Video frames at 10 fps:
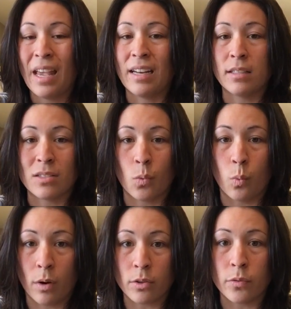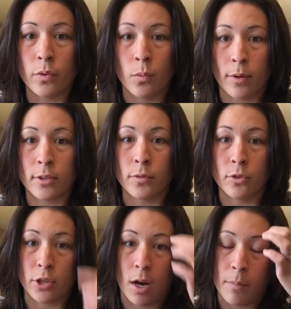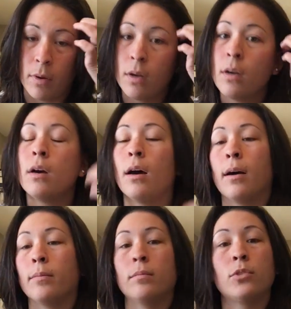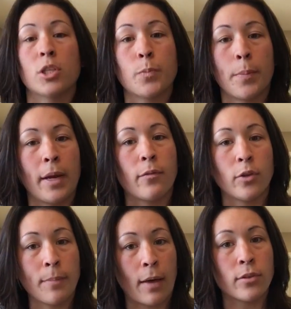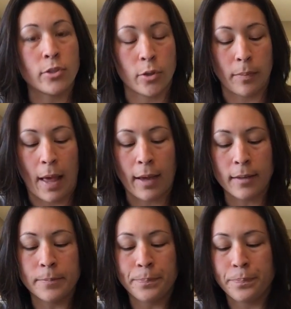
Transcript: And it does a wonderful, wonderful job. Just prepare for your mouth to turn black.